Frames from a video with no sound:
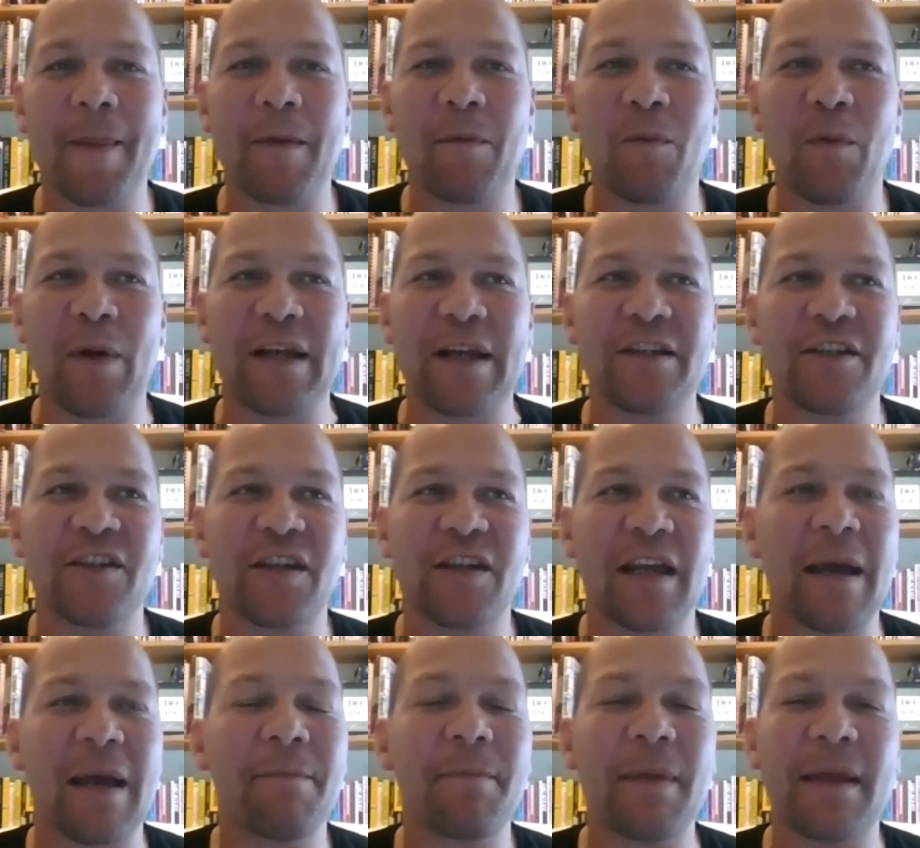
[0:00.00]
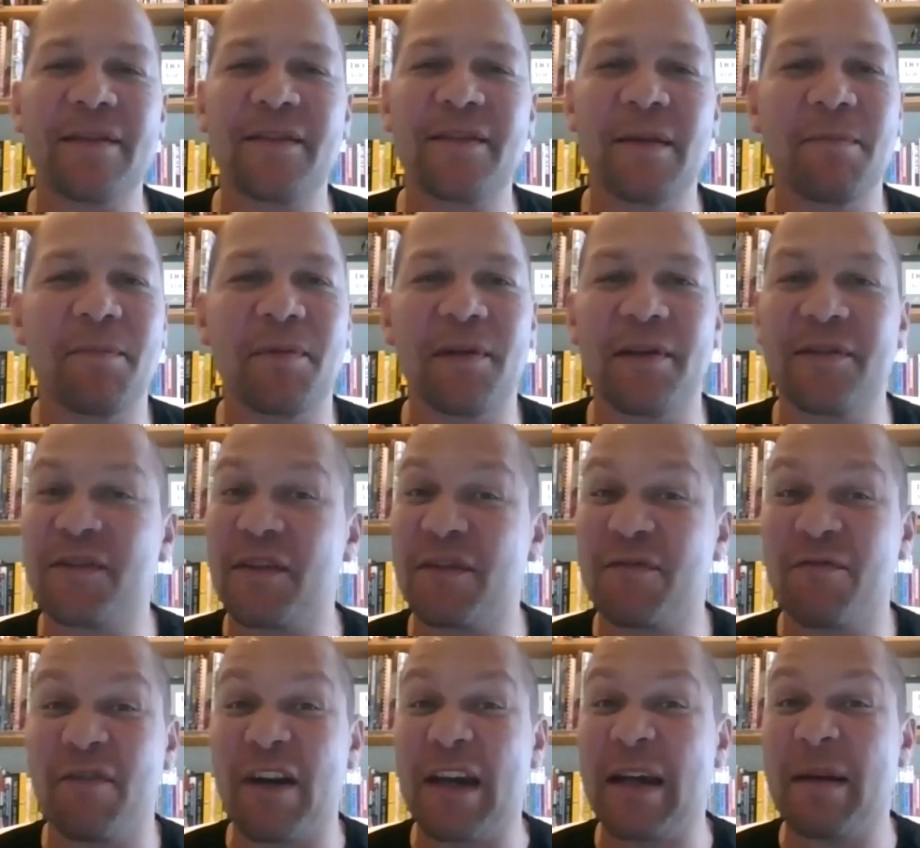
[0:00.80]
which can be as simple as
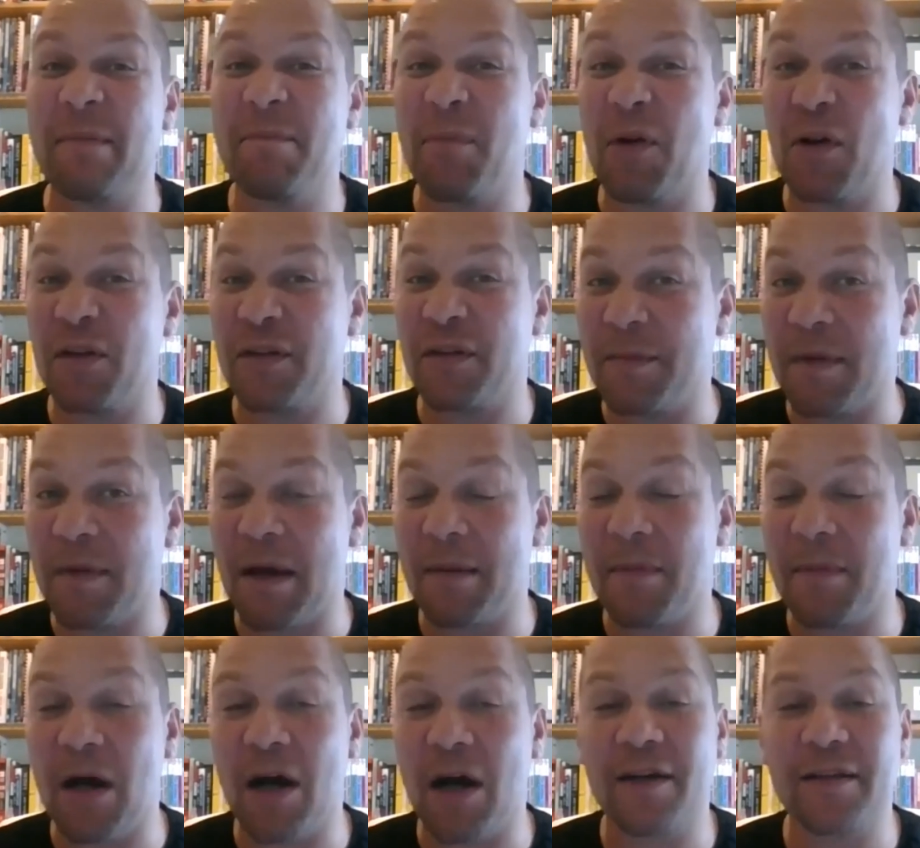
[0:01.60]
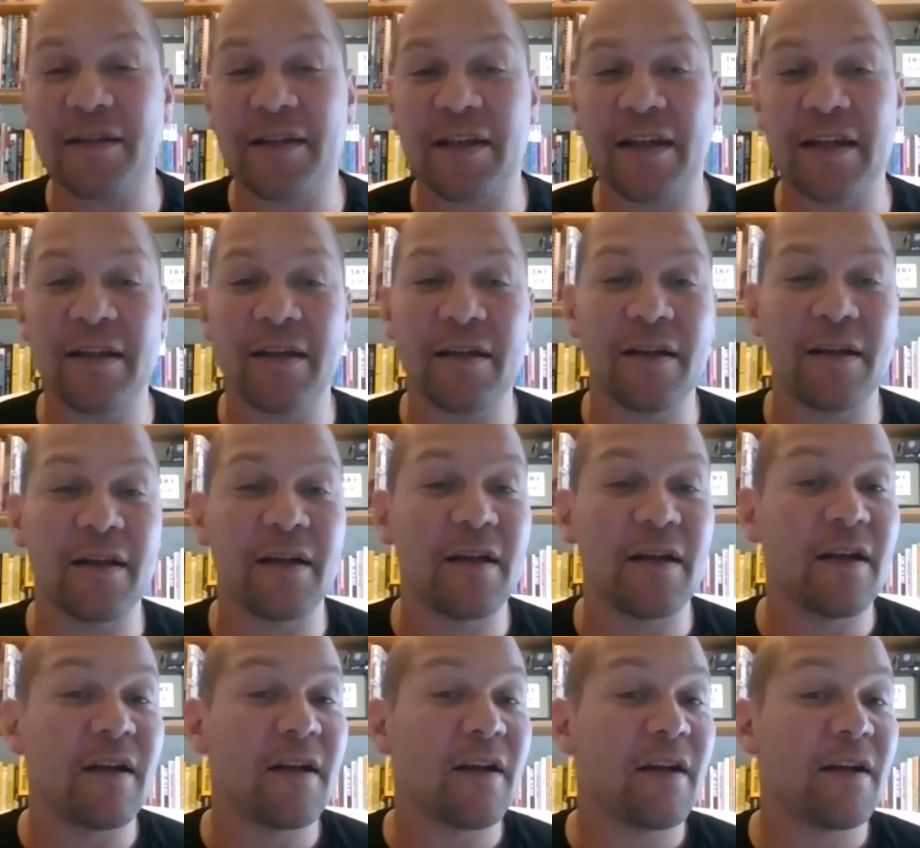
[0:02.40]
just reading books about marketing,
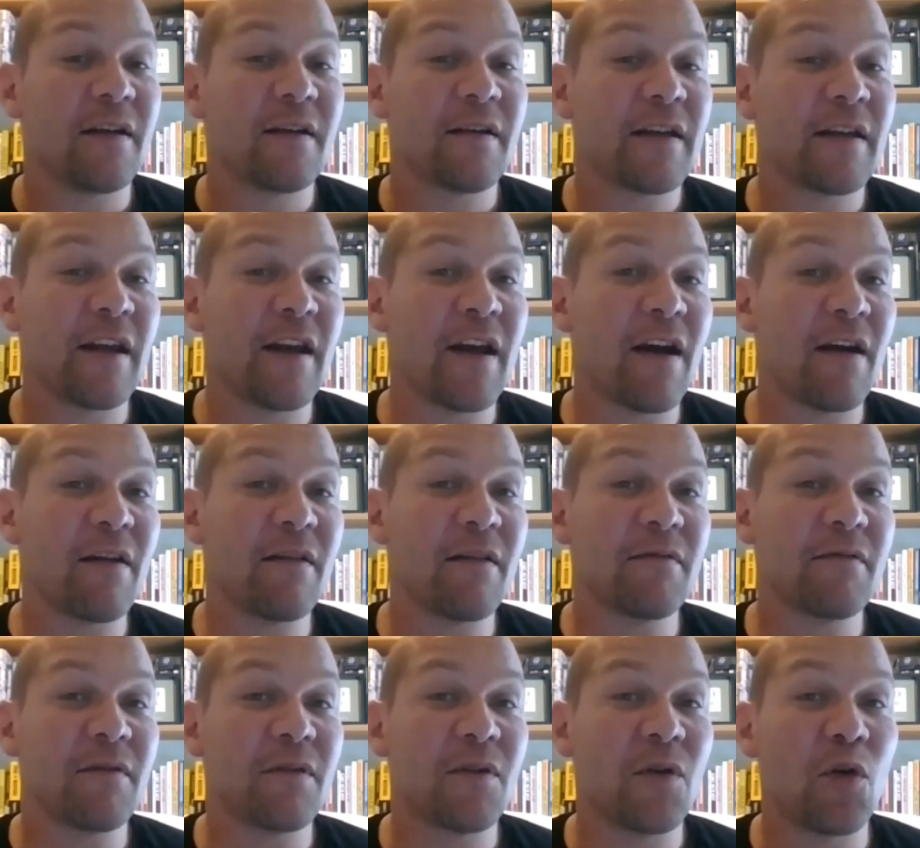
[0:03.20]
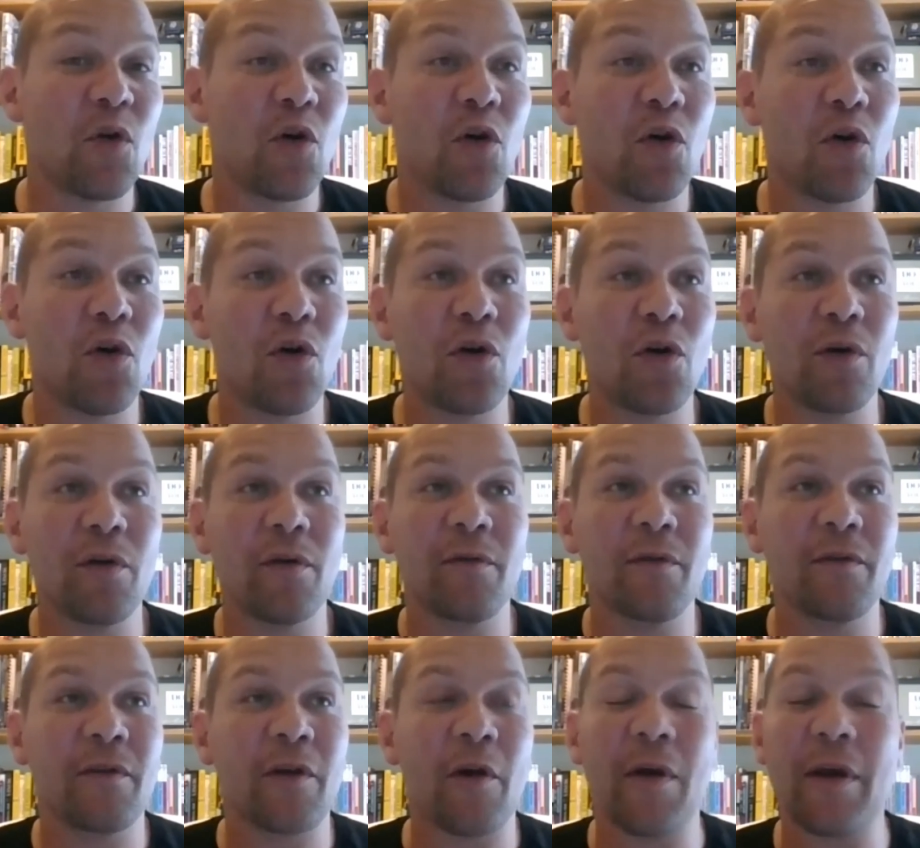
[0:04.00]
you know, or
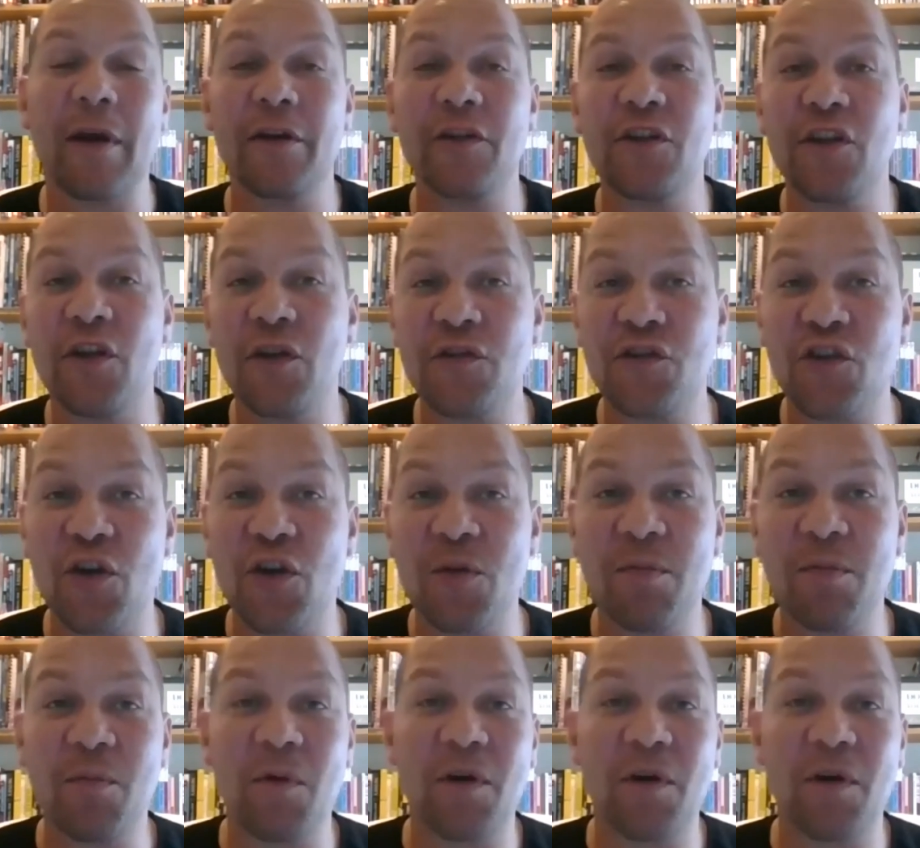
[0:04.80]
going on YouTube and